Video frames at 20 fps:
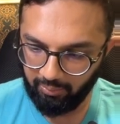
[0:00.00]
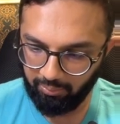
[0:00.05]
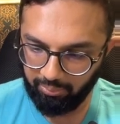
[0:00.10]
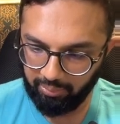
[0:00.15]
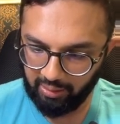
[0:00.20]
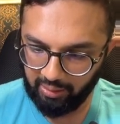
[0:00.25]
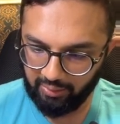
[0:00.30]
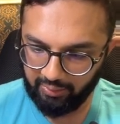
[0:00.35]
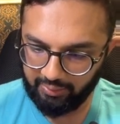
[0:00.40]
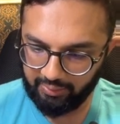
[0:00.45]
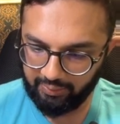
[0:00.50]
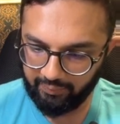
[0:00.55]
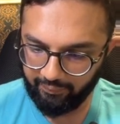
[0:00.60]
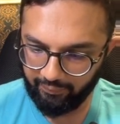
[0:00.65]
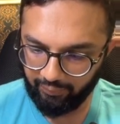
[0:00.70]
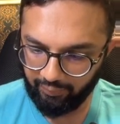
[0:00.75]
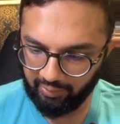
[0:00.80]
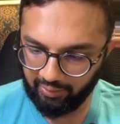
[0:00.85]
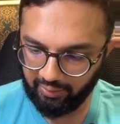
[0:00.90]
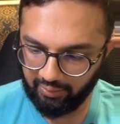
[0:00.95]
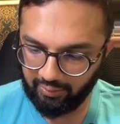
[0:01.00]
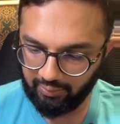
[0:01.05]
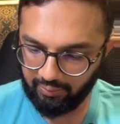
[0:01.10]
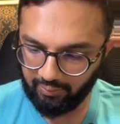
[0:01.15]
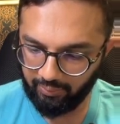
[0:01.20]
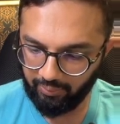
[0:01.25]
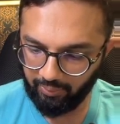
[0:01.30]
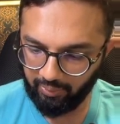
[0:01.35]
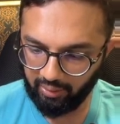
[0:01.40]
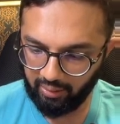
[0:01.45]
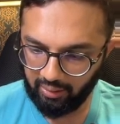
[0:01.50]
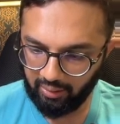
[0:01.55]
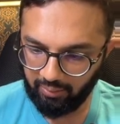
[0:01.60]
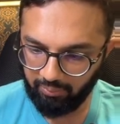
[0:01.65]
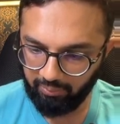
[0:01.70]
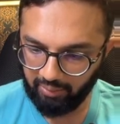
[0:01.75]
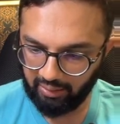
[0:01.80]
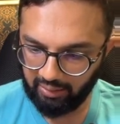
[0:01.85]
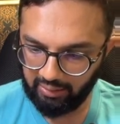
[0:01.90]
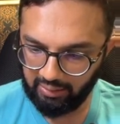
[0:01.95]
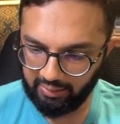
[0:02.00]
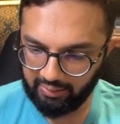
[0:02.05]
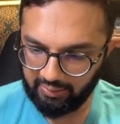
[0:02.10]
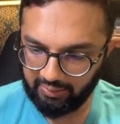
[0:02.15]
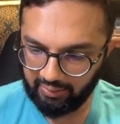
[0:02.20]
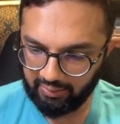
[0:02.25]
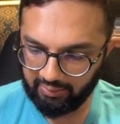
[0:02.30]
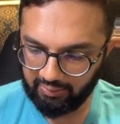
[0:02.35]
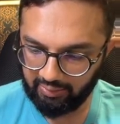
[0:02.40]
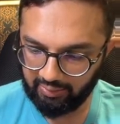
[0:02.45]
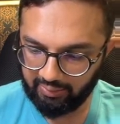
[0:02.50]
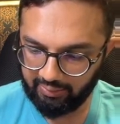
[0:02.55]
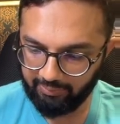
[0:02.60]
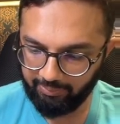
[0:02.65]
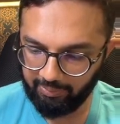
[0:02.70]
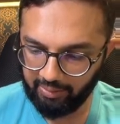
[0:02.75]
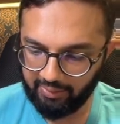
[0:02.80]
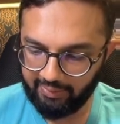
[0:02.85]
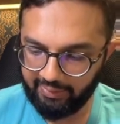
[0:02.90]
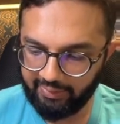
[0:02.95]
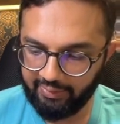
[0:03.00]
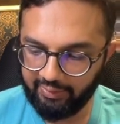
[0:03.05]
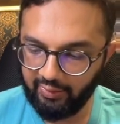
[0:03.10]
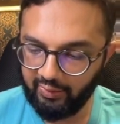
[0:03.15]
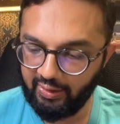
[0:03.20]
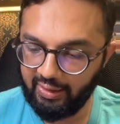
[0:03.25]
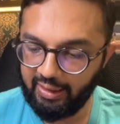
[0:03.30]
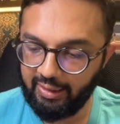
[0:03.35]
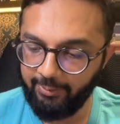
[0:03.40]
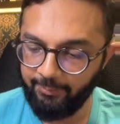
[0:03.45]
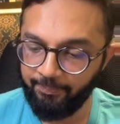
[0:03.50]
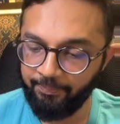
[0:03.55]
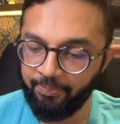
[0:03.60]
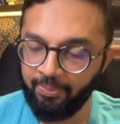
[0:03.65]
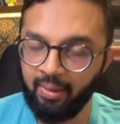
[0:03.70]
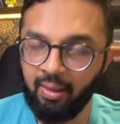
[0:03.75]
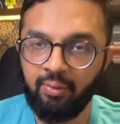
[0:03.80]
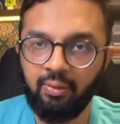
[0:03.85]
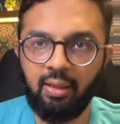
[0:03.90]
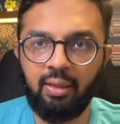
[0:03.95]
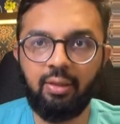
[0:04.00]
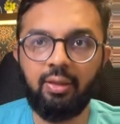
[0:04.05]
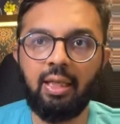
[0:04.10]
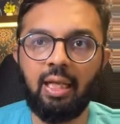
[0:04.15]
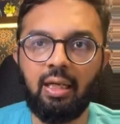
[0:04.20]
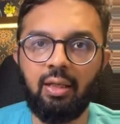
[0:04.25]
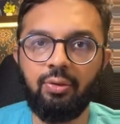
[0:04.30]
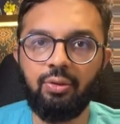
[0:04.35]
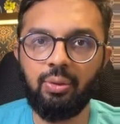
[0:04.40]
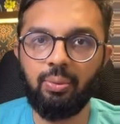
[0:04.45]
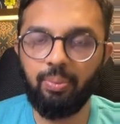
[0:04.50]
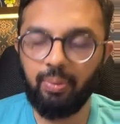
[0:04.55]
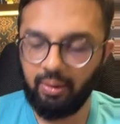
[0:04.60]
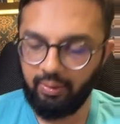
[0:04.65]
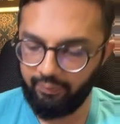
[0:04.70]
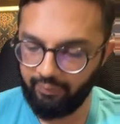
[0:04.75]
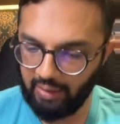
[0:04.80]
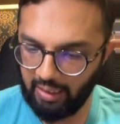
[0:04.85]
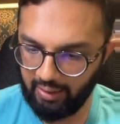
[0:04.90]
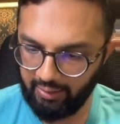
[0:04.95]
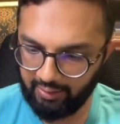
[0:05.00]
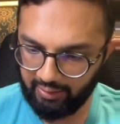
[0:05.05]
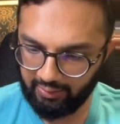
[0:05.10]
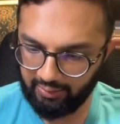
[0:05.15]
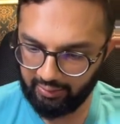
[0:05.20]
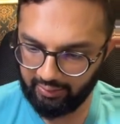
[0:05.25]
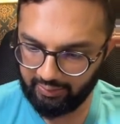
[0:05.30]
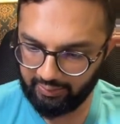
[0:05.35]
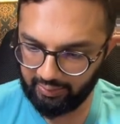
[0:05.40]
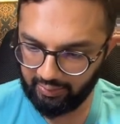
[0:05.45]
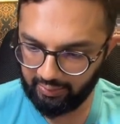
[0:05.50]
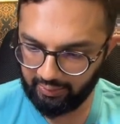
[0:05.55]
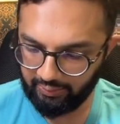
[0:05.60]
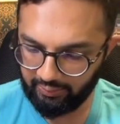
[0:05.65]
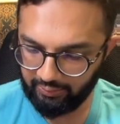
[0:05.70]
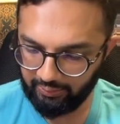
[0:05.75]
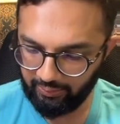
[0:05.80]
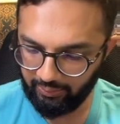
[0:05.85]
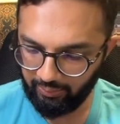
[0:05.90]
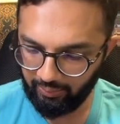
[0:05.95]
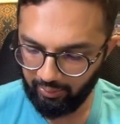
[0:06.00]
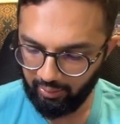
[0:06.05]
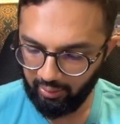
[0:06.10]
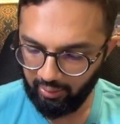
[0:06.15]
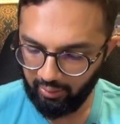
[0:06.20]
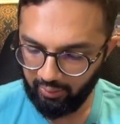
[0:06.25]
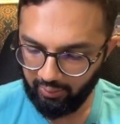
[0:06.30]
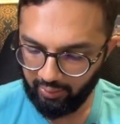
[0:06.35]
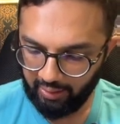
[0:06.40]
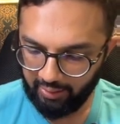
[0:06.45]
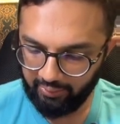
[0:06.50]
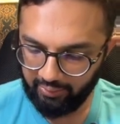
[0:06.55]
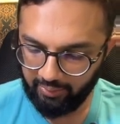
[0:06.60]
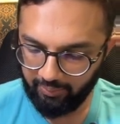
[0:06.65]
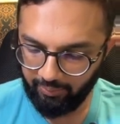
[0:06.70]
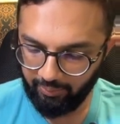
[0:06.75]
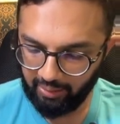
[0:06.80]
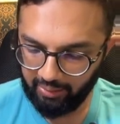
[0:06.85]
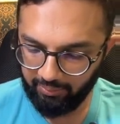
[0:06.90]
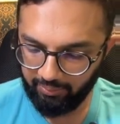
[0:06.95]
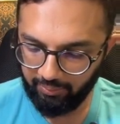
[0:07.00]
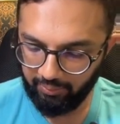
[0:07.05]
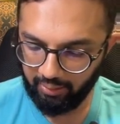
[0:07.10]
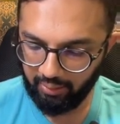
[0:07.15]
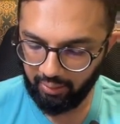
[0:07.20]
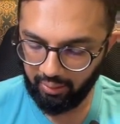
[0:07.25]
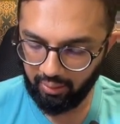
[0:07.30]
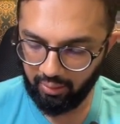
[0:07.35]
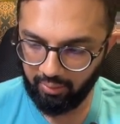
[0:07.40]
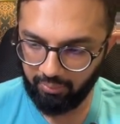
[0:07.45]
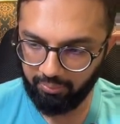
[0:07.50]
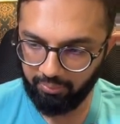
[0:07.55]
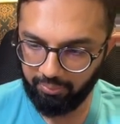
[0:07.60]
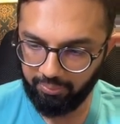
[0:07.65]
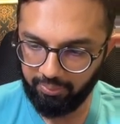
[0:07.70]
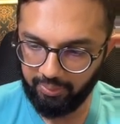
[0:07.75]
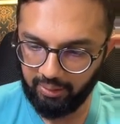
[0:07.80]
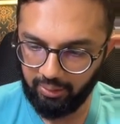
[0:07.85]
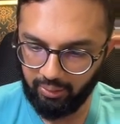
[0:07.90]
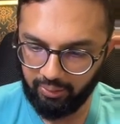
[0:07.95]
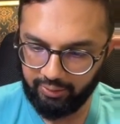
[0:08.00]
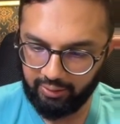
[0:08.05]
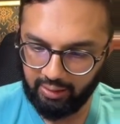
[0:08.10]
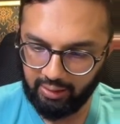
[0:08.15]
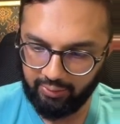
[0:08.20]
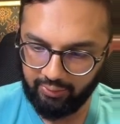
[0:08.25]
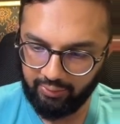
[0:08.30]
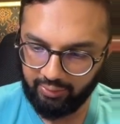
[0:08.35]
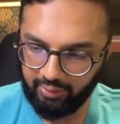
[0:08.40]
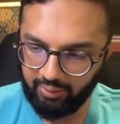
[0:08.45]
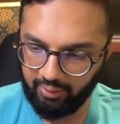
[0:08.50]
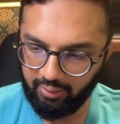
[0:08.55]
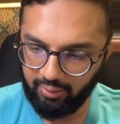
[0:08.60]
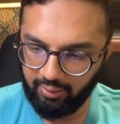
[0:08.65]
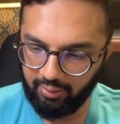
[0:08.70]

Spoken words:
plus 4x squared minus 6x plus 3. The intelligent way of writing this is to write them one below the other